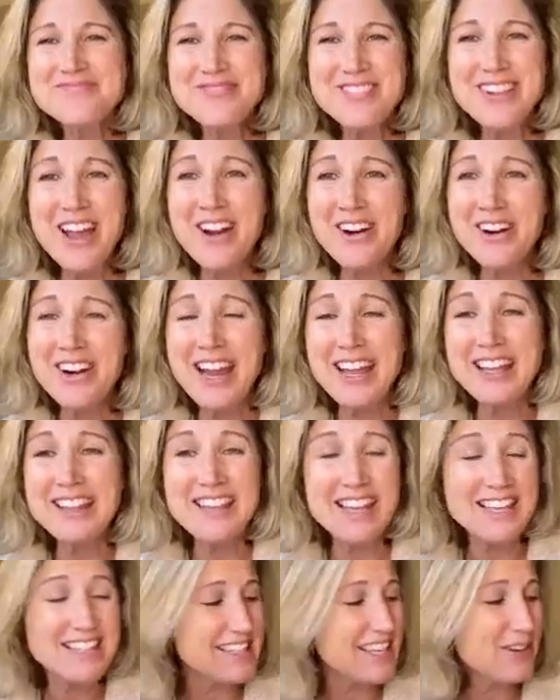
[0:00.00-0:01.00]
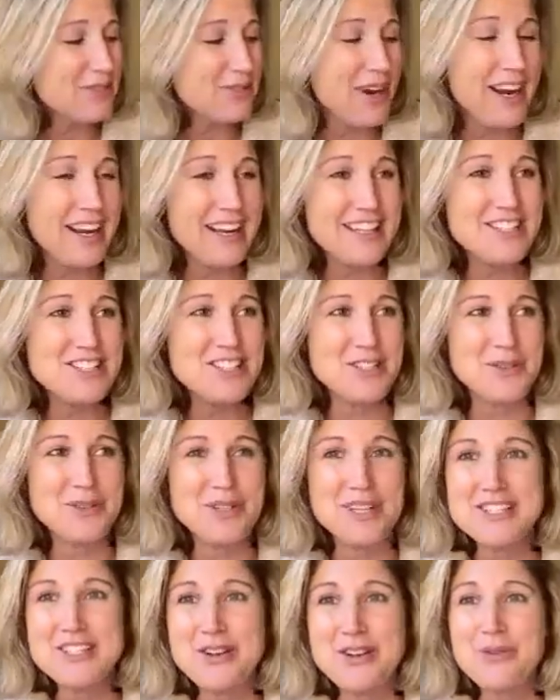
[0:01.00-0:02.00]
All right, let's get right into
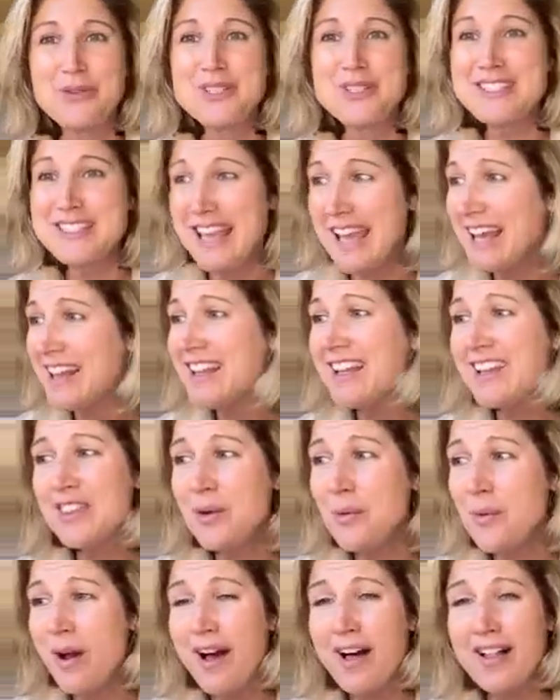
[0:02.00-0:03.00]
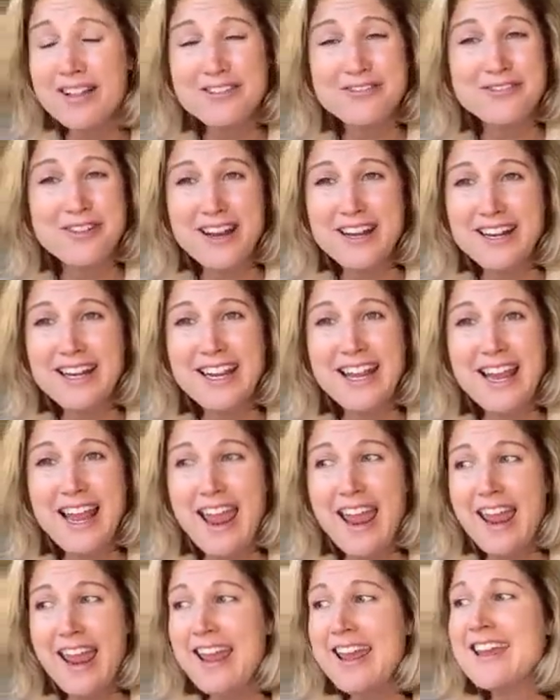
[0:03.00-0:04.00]
it. So scaling the wall of finding
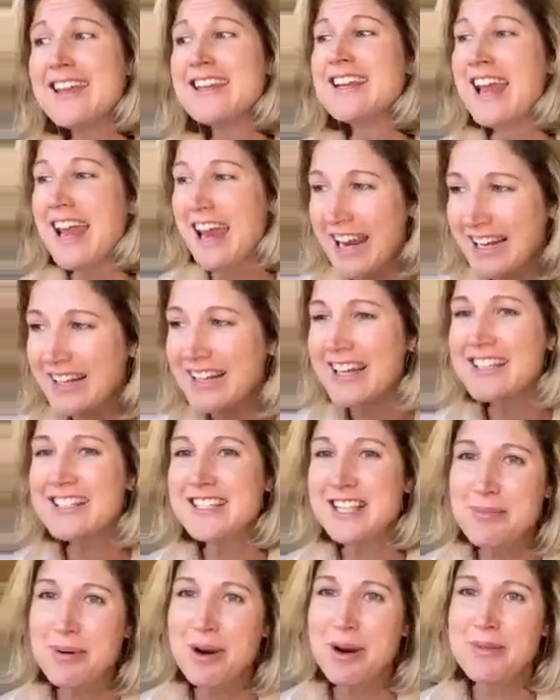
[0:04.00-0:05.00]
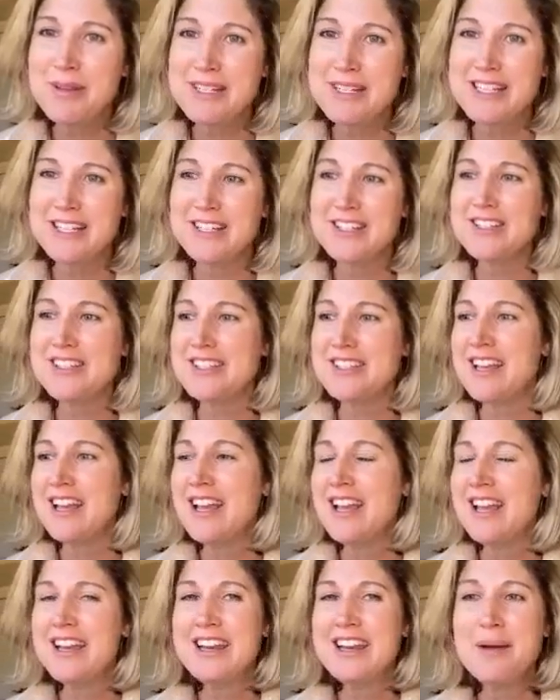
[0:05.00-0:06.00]
and analyzing apartment deals.
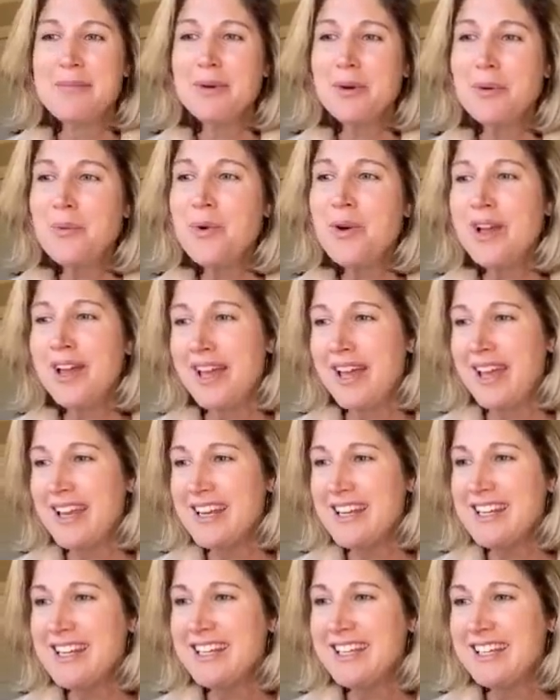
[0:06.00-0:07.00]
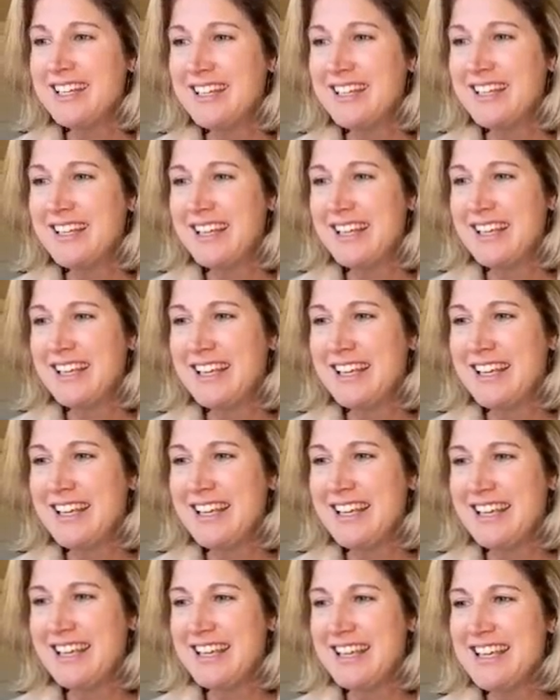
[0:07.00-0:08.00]
Number one
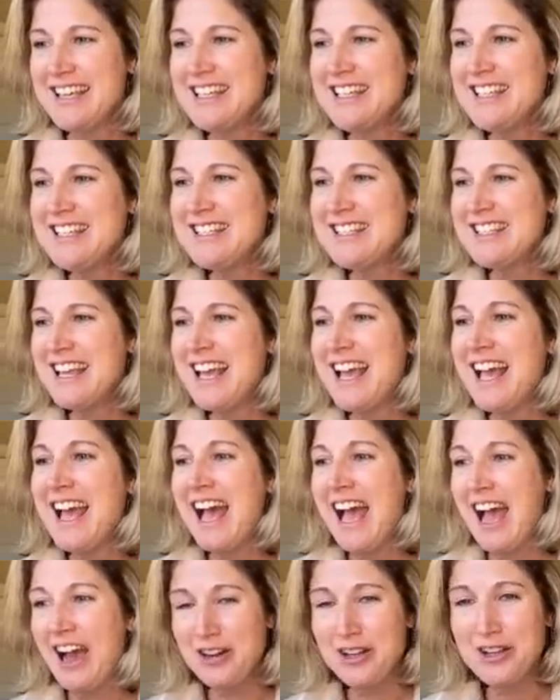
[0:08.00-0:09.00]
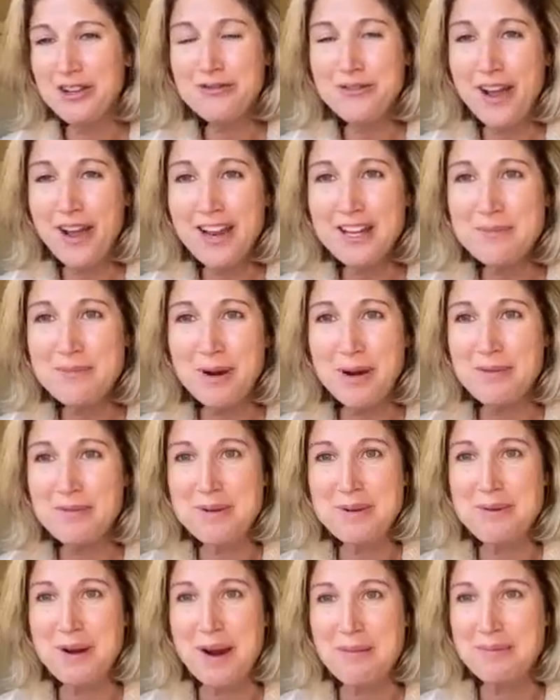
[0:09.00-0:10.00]
is, how do you find
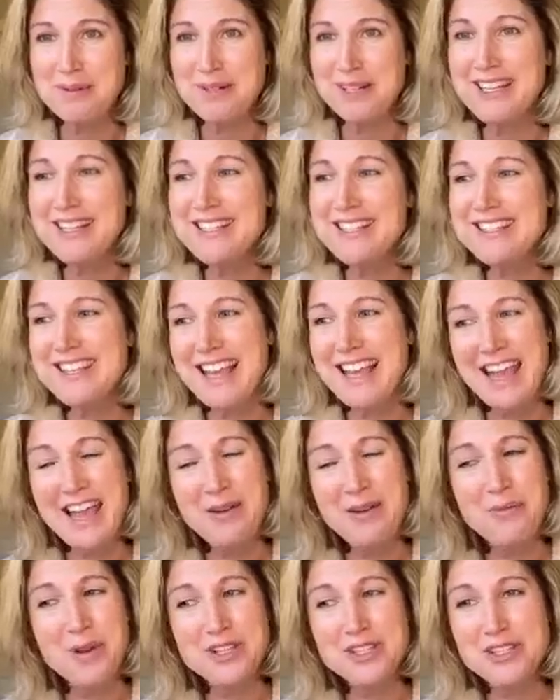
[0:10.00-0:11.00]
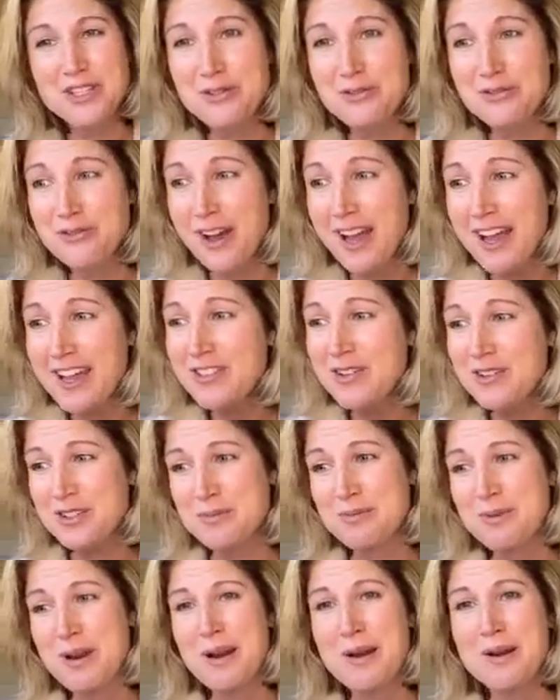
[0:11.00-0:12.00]
apartment properties? And once you find those
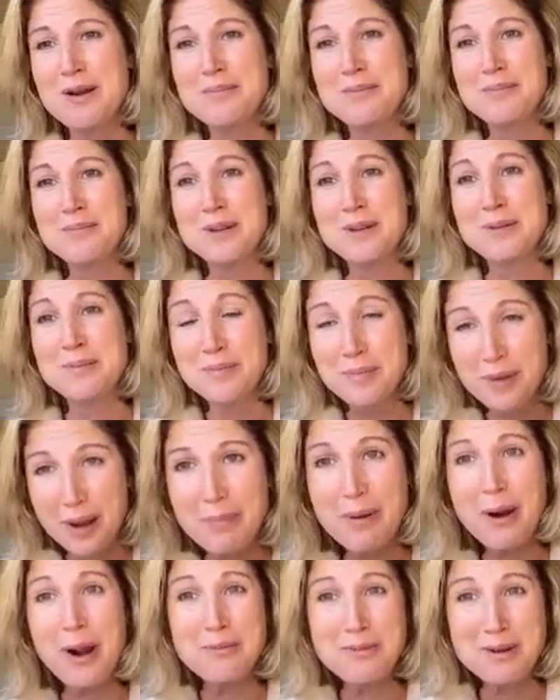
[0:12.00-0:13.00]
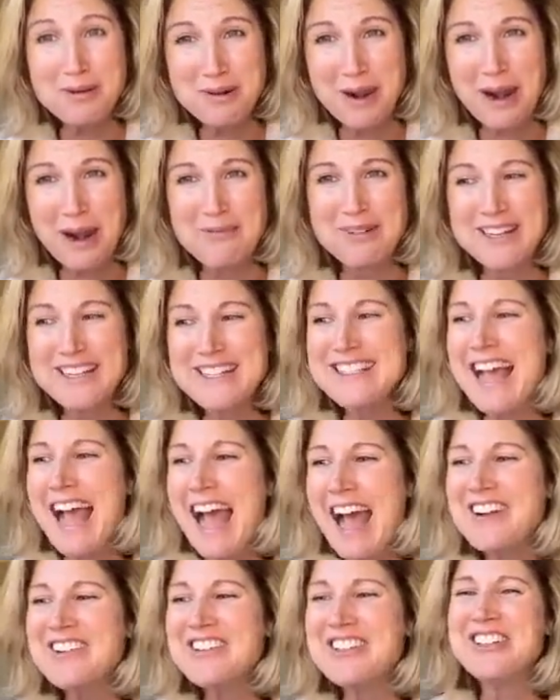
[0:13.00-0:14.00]
apartment properties,
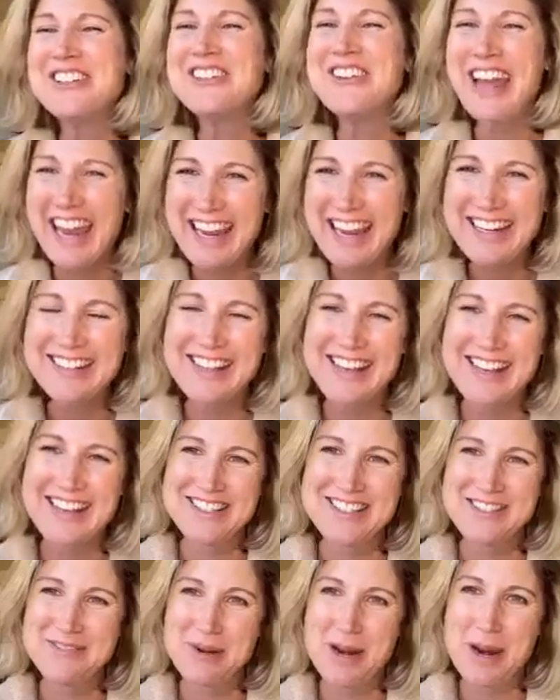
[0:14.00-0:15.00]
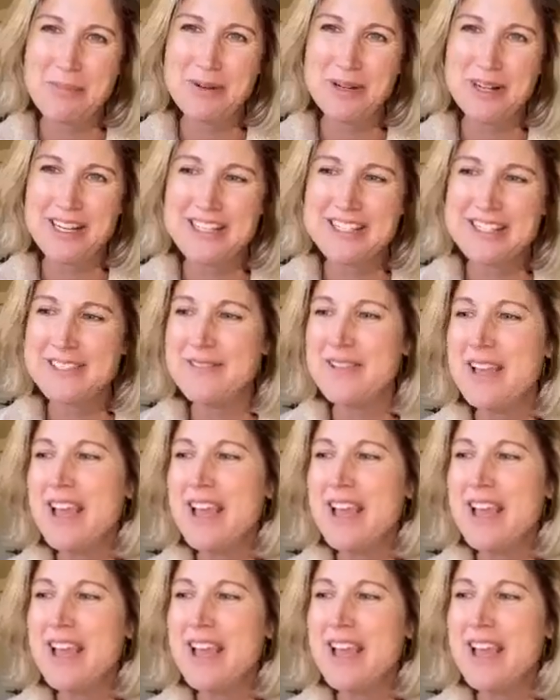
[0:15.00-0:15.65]
how do you analyze the properties?